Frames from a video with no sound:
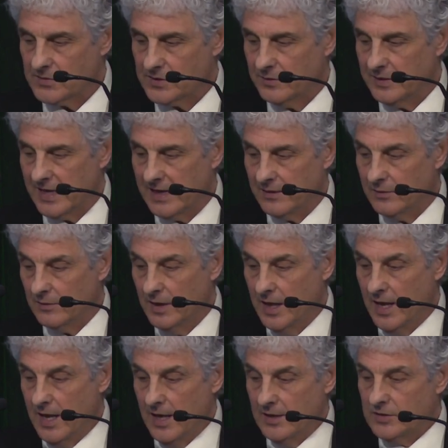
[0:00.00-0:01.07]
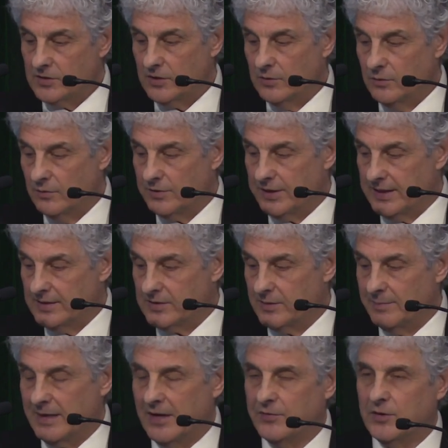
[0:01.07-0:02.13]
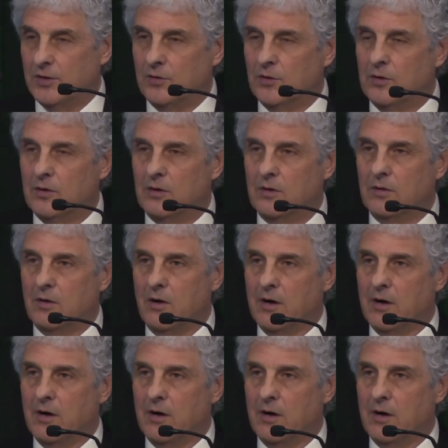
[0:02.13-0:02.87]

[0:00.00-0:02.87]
So, now to things about the neural